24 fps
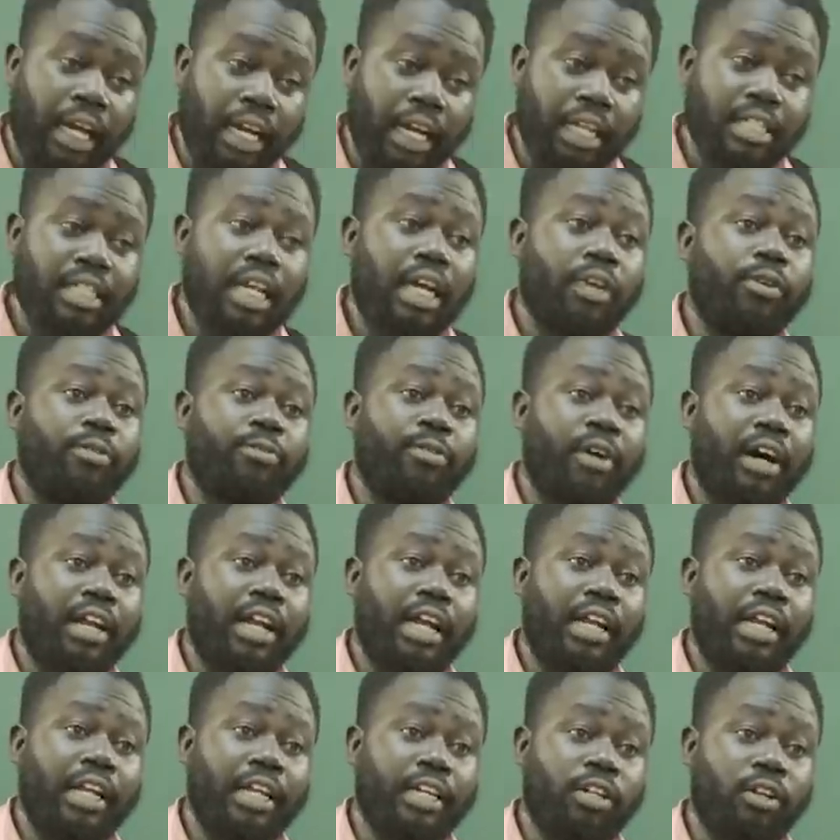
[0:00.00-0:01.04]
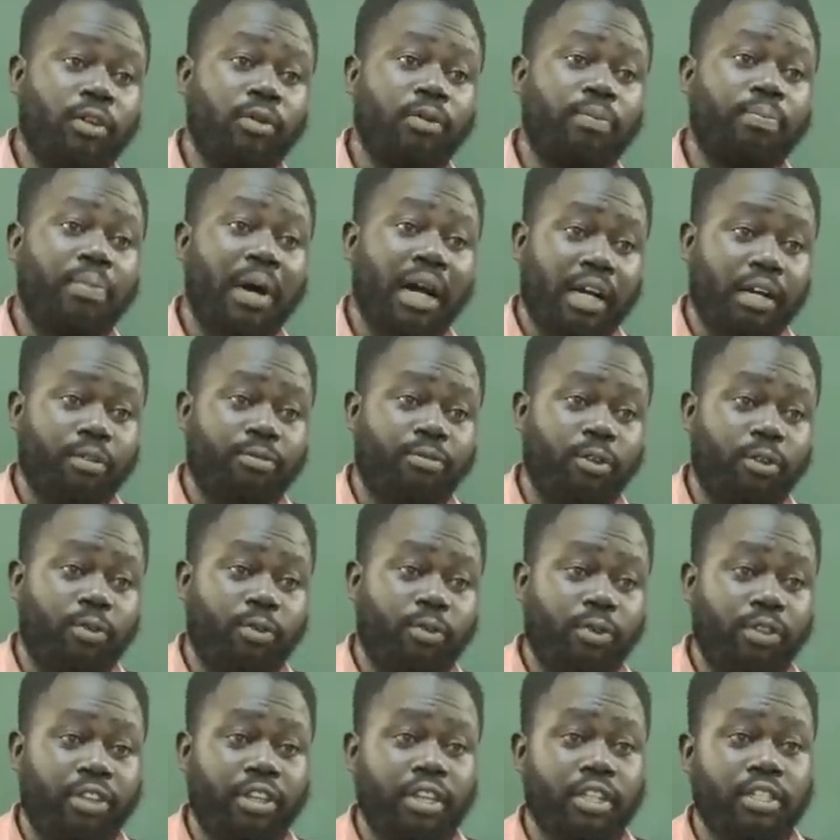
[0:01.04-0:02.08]
I understand we've had a little back and
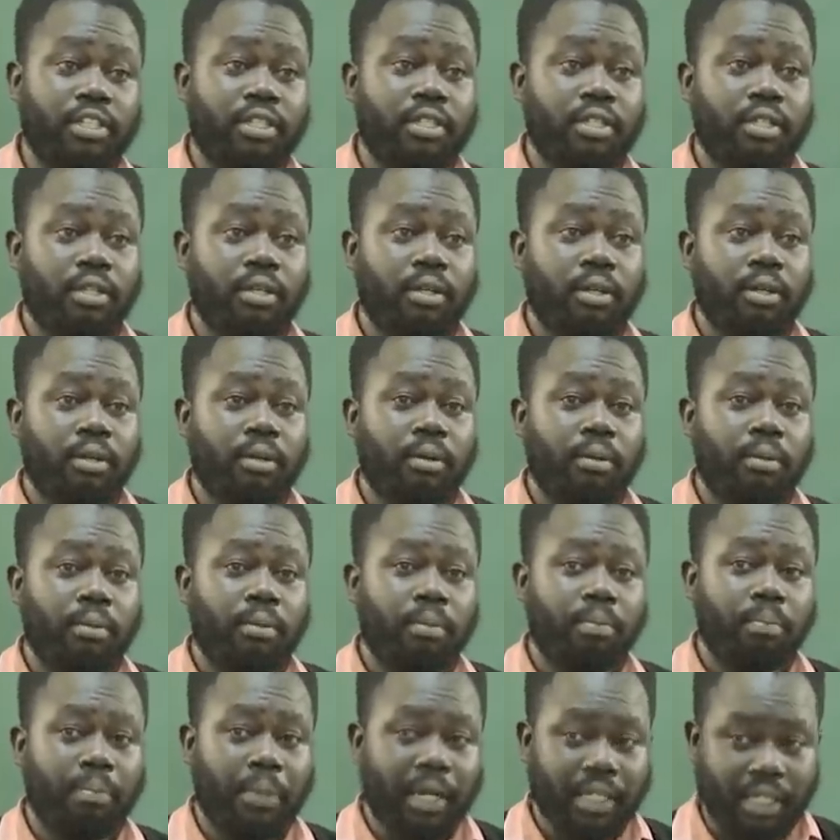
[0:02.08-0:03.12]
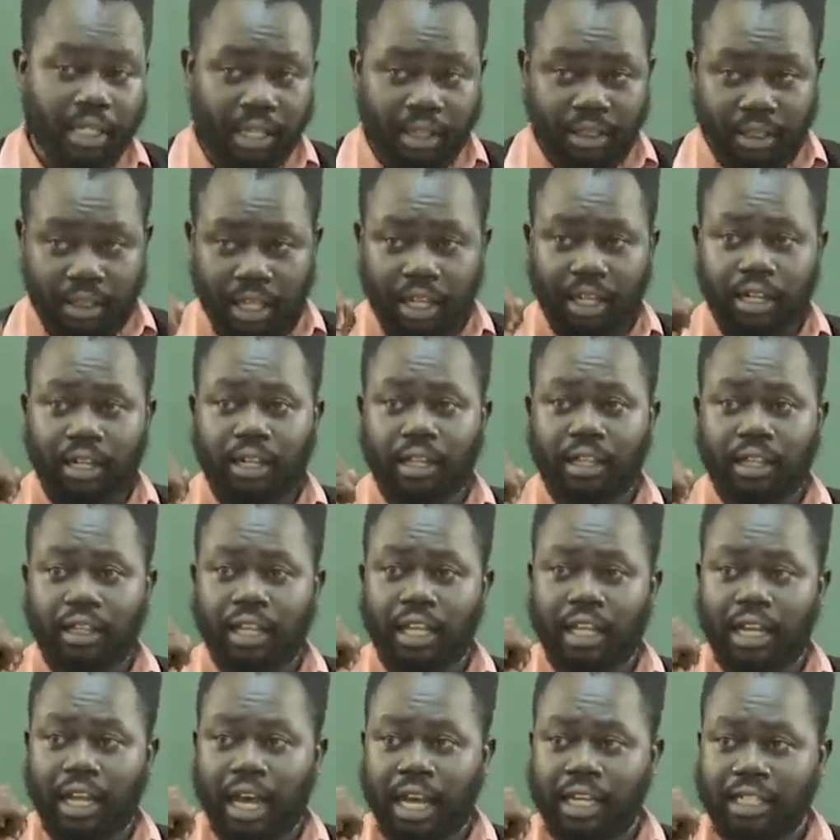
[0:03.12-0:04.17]
forth with this, but I think
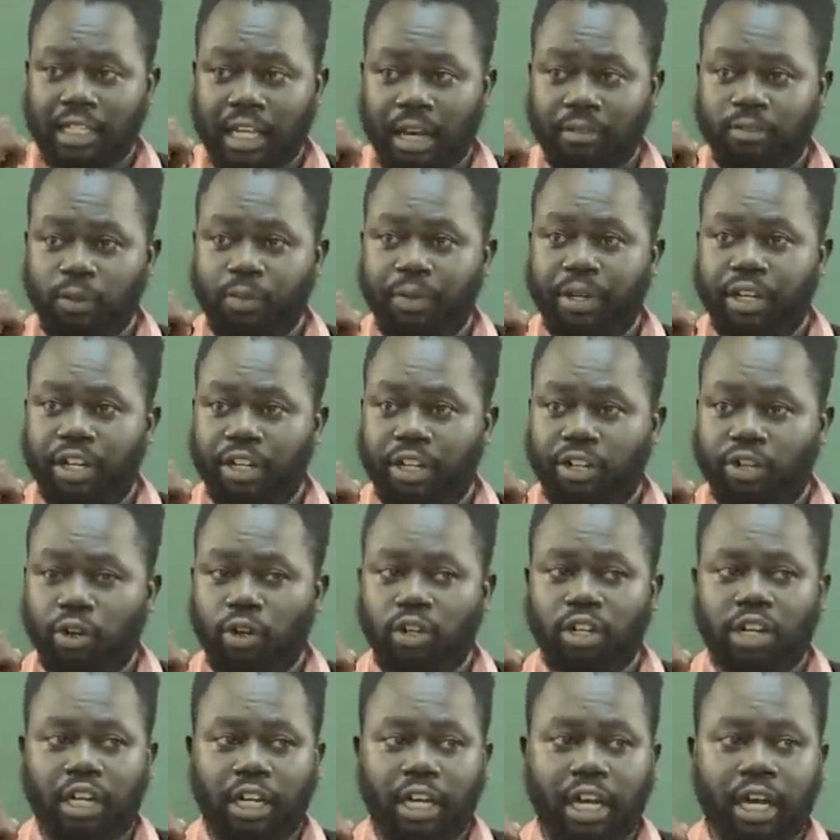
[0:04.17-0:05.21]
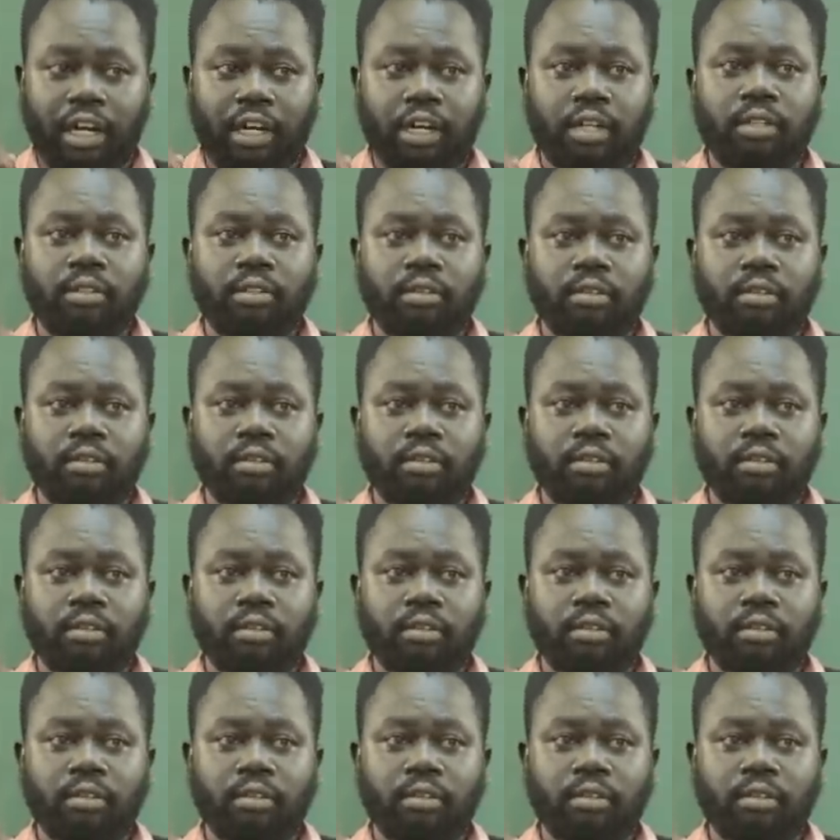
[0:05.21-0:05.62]
the lines have to be redrawn clearer.